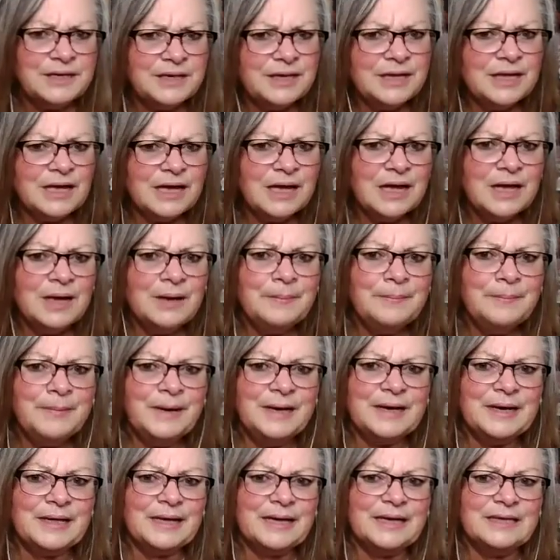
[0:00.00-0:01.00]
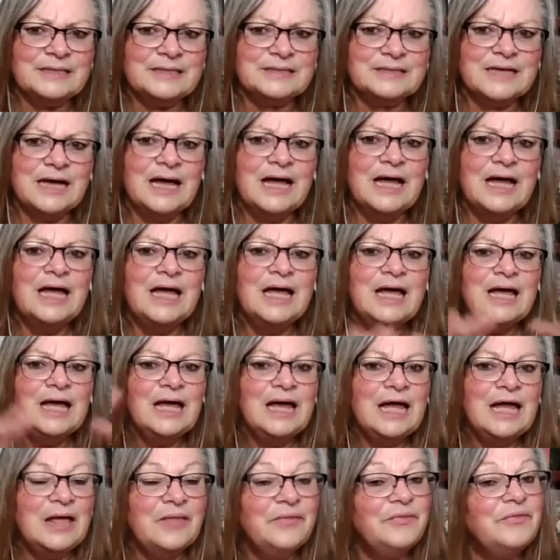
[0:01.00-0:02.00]
India, and Madagascar.
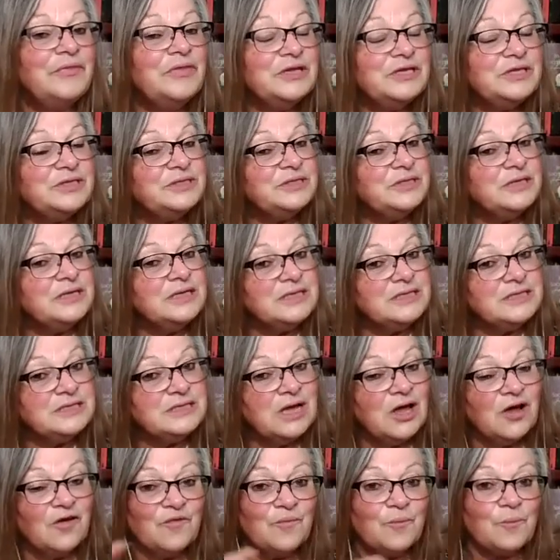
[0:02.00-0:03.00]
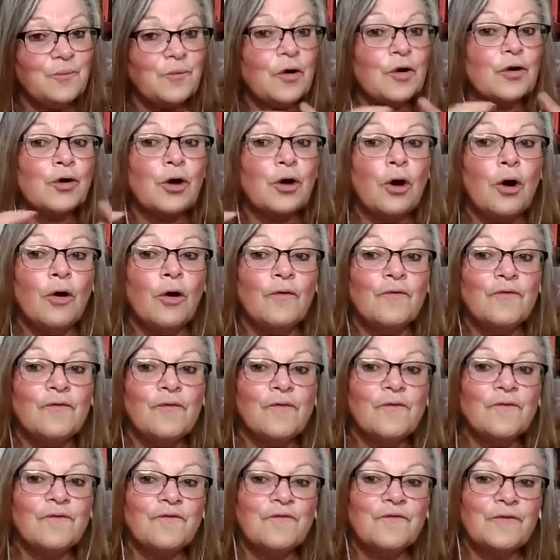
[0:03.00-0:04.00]
And this itself broke
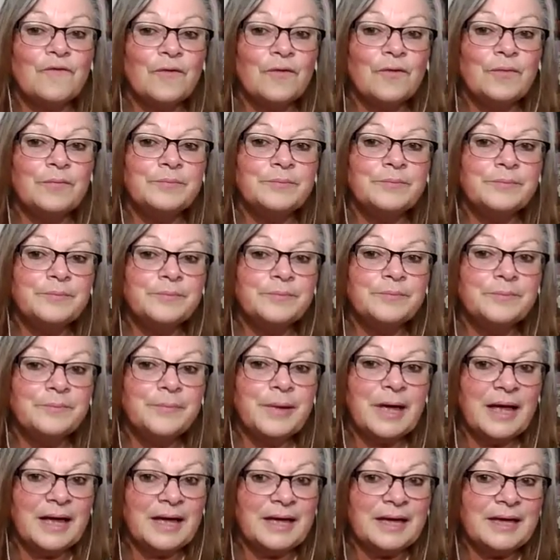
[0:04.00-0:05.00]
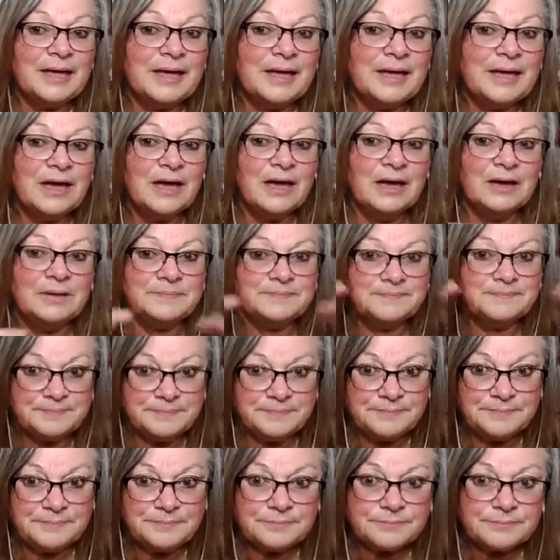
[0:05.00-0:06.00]
off from Pangaea,
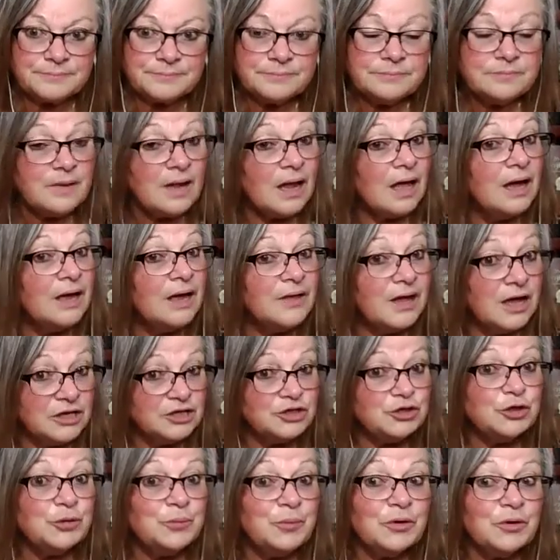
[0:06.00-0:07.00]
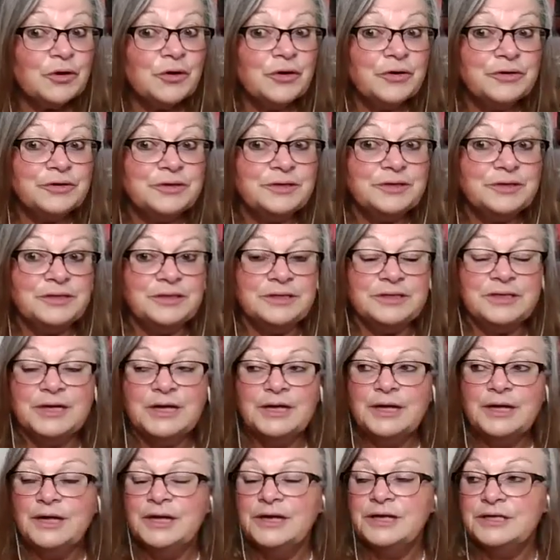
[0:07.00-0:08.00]
a supercontinent,
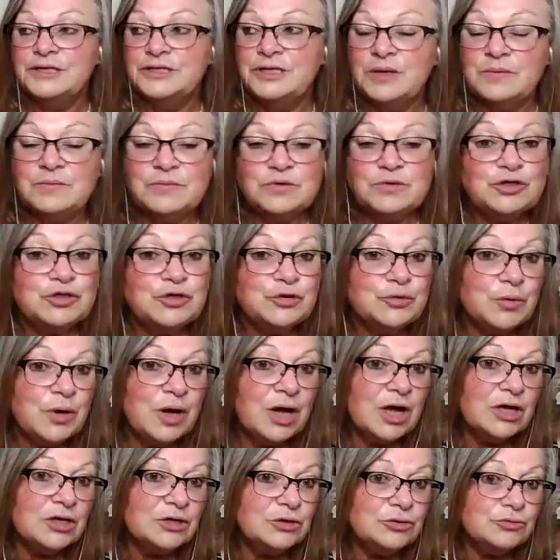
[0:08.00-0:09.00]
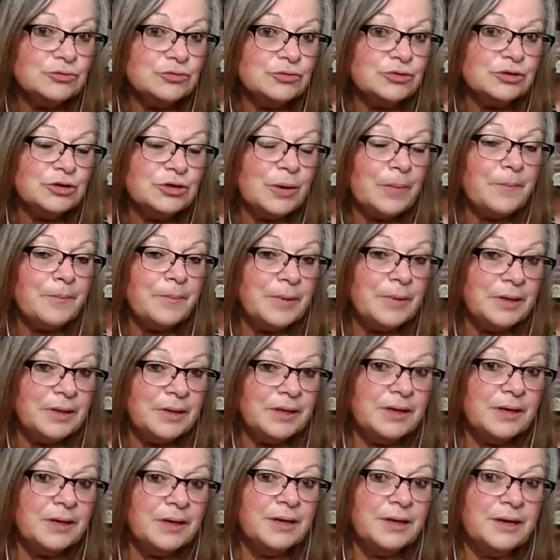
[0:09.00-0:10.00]
some 200
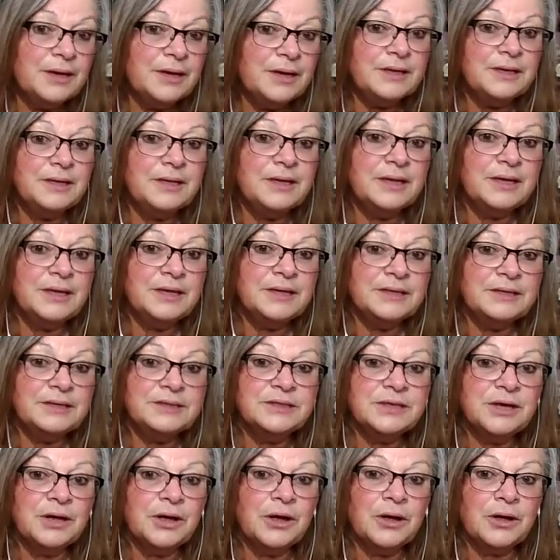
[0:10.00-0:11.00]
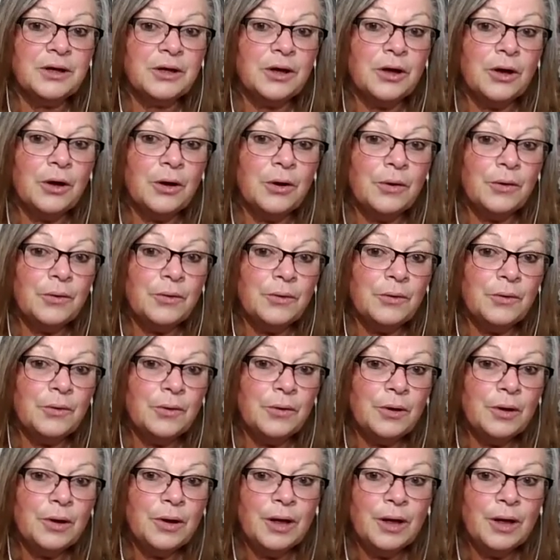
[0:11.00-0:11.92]
million years ago.